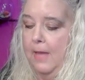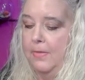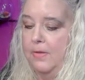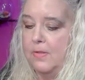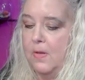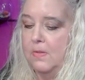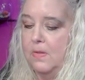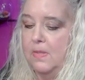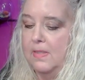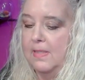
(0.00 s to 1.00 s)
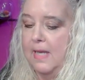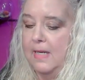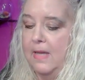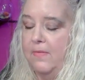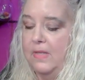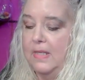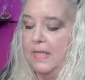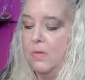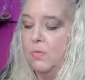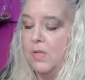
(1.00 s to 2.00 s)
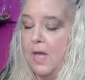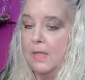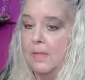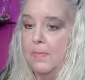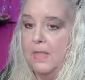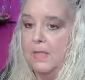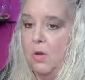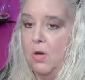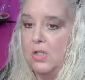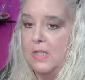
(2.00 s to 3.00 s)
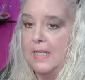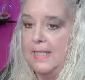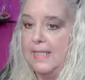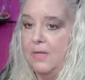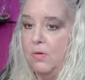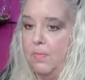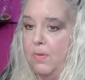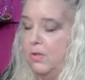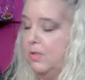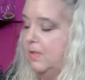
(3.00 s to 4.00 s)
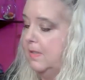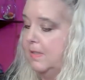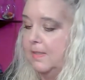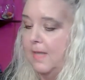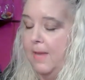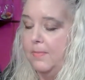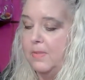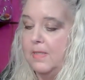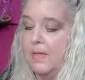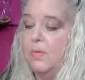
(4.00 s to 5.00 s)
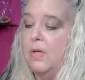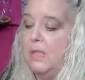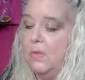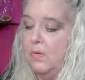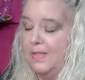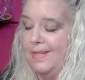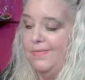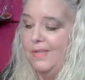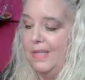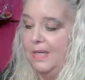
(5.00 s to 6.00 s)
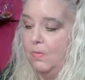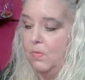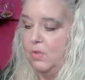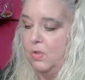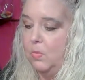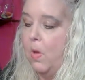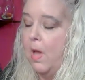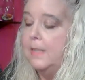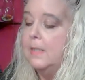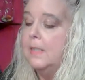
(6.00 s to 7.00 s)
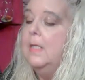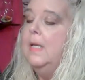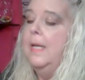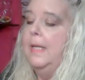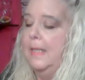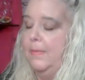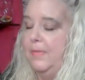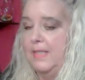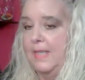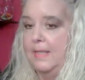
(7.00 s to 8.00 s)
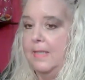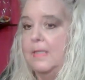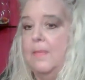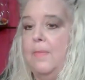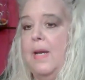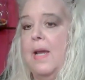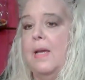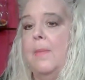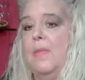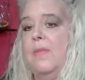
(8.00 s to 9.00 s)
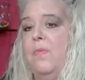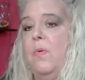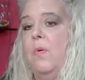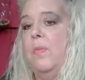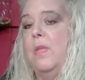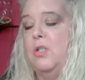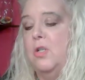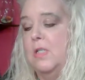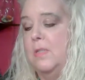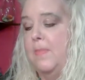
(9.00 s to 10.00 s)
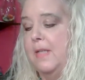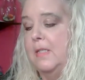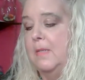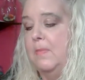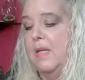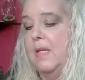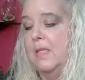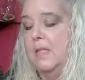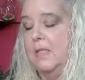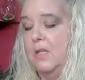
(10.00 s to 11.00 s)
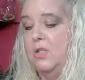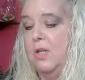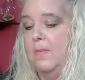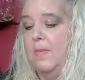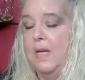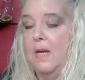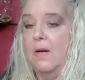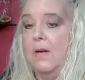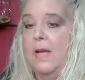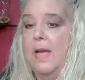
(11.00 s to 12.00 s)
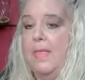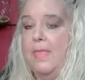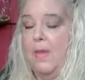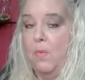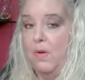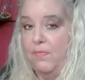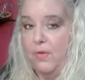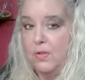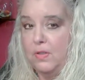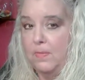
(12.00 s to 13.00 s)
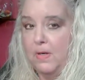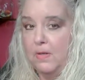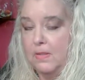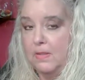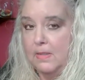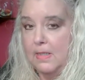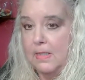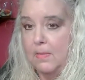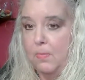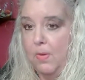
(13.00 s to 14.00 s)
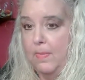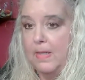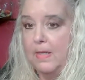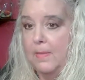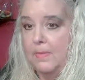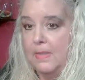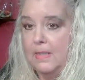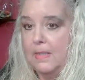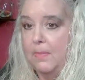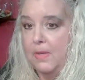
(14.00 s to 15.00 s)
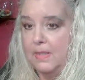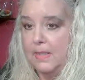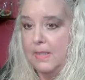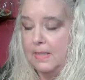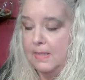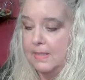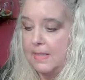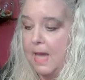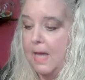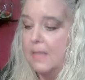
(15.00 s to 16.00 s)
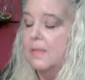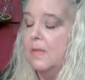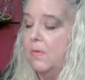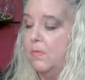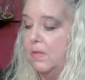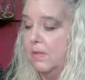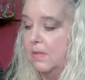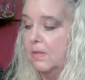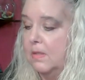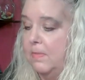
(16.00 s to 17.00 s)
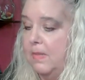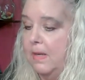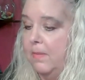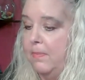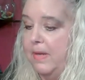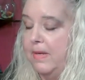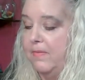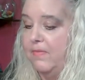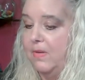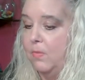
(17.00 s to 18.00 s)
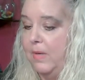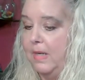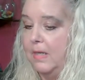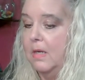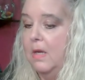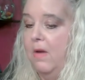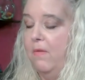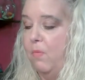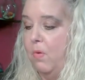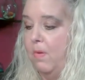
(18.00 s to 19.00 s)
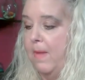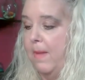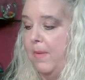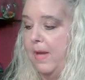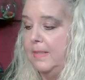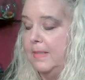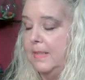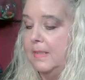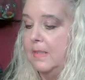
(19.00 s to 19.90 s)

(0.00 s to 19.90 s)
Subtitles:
There's also the signing of a legal document, large lease and or purchase. It is time to celebrate. You are definitely getting what you want. Let me say this. It may not come in the form that you're expecting, because it does show me here that what first appears as a disappointment comes as a blessing in disguise. So this is going to be a big event week for my Pisces.